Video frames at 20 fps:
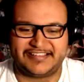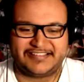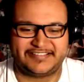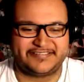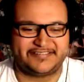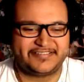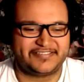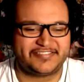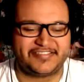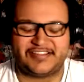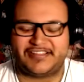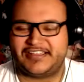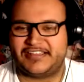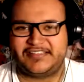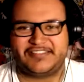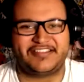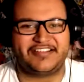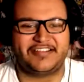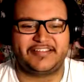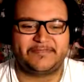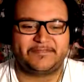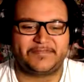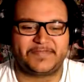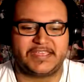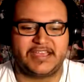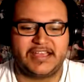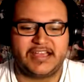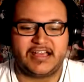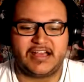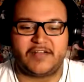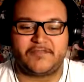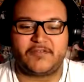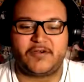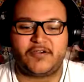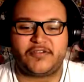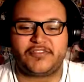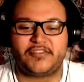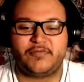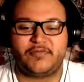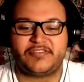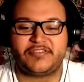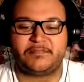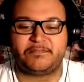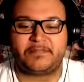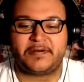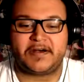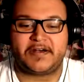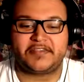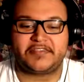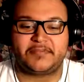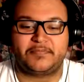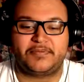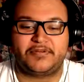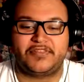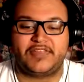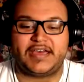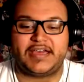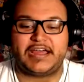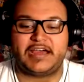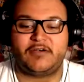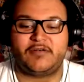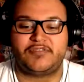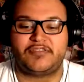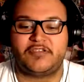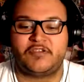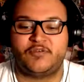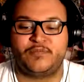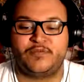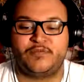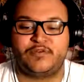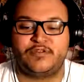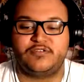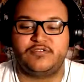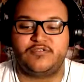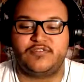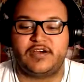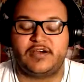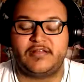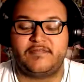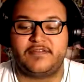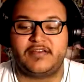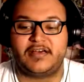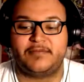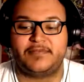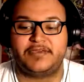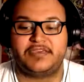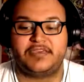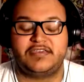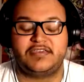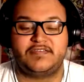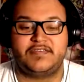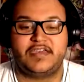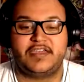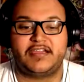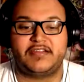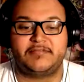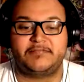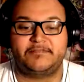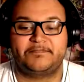Sorry. Of course, it was impossible that I was the only one who thought of coming there.